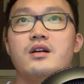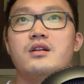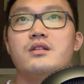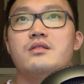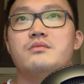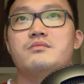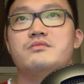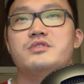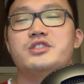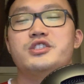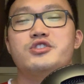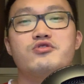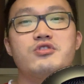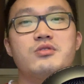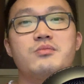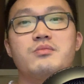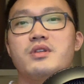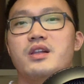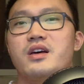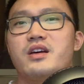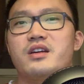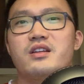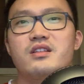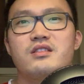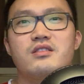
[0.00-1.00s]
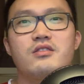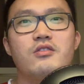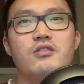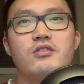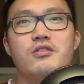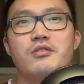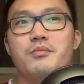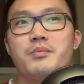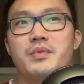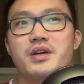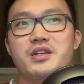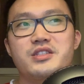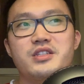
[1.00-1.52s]
streamline or
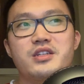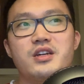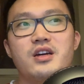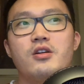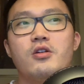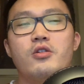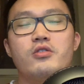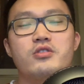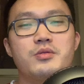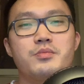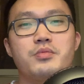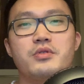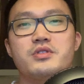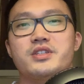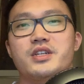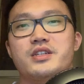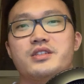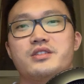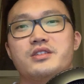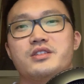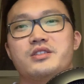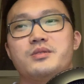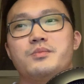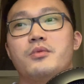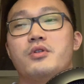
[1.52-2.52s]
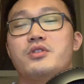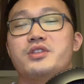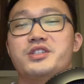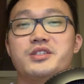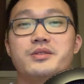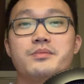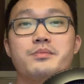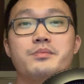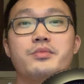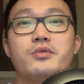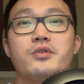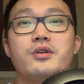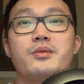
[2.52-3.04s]
makes all the processes more
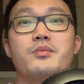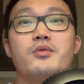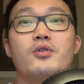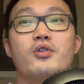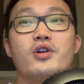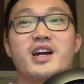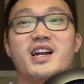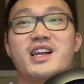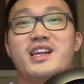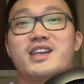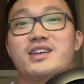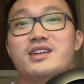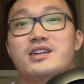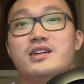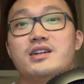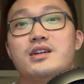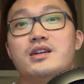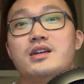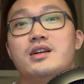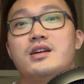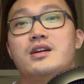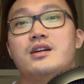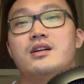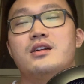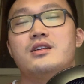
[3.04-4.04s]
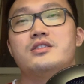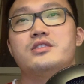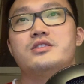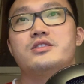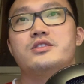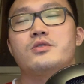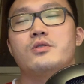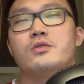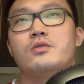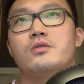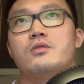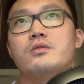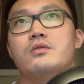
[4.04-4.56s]
simple and more clear,
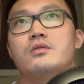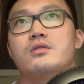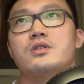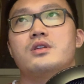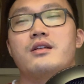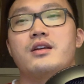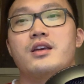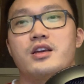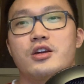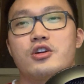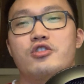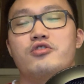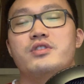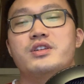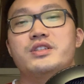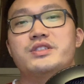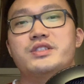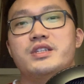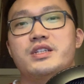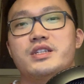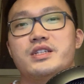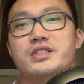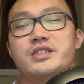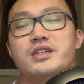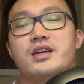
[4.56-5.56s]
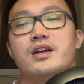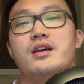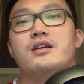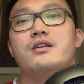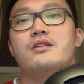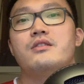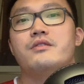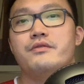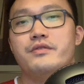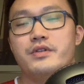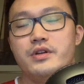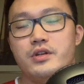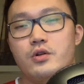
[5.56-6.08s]
so increase his
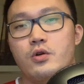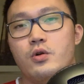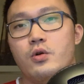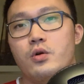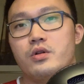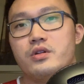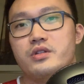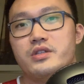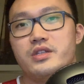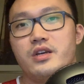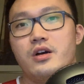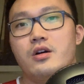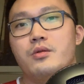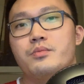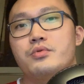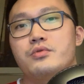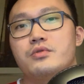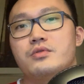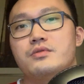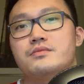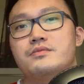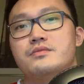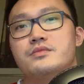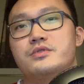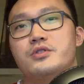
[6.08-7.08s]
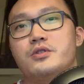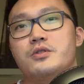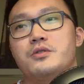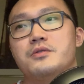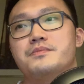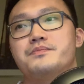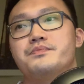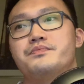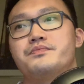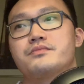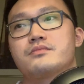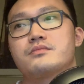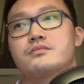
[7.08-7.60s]
video quality output. So
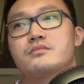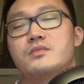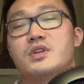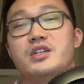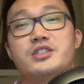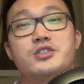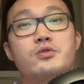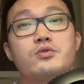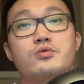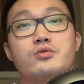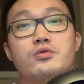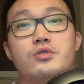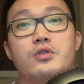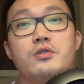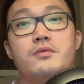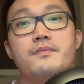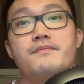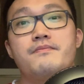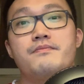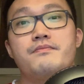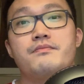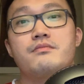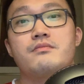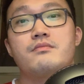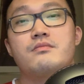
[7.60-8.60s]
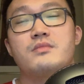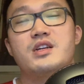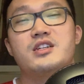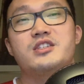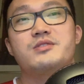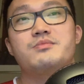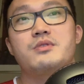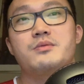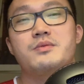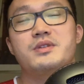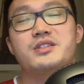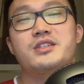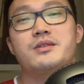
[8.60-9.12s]
that's good to know. That is
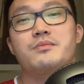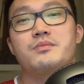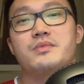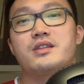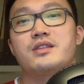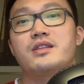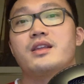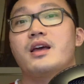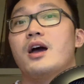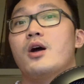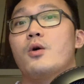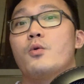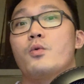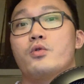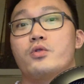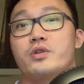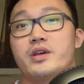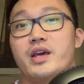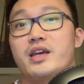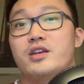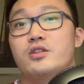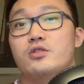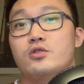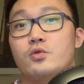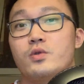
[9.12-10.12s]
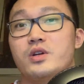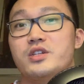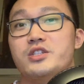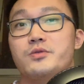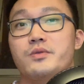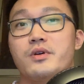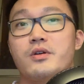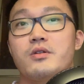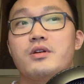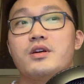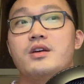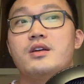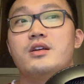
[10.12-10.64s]
maybe something that I will get into as
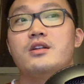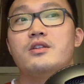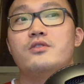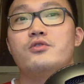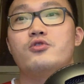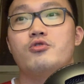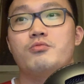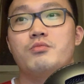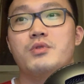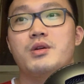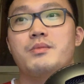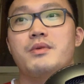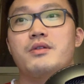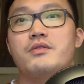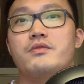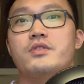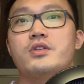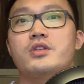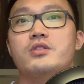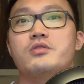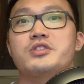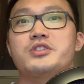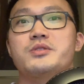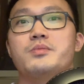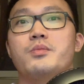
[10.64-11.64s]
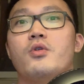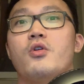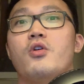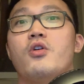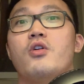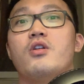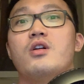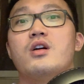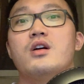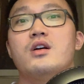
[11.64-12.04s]
well to make my videos more